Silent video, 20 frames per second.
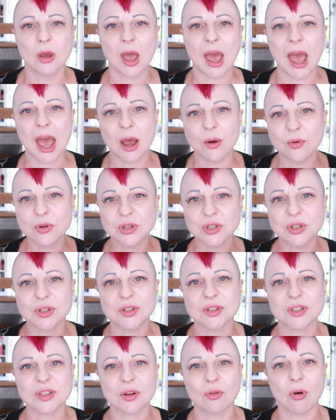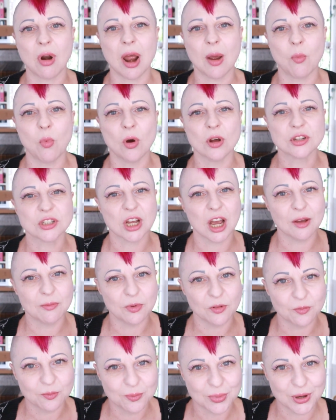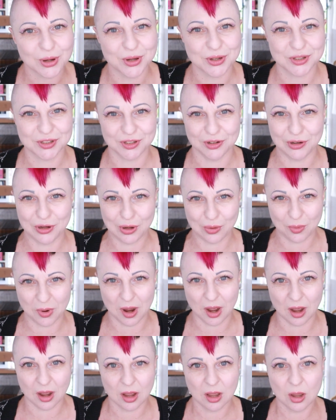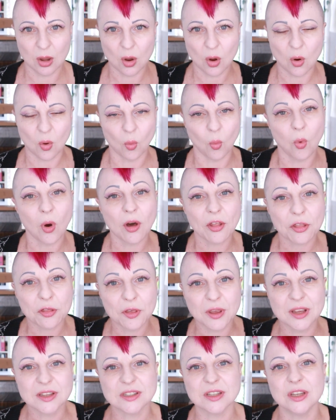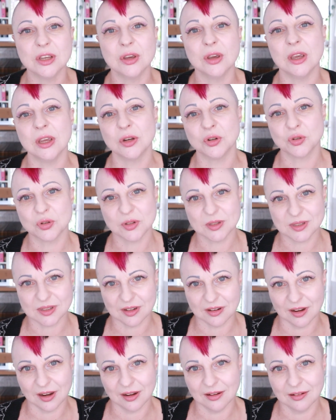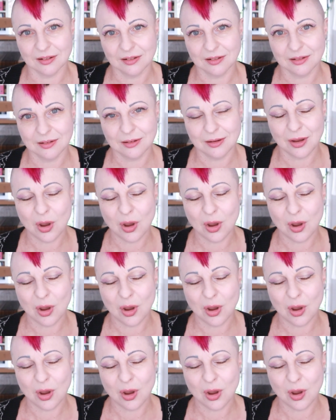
How would you describe what type of person you are? What things are you interested in?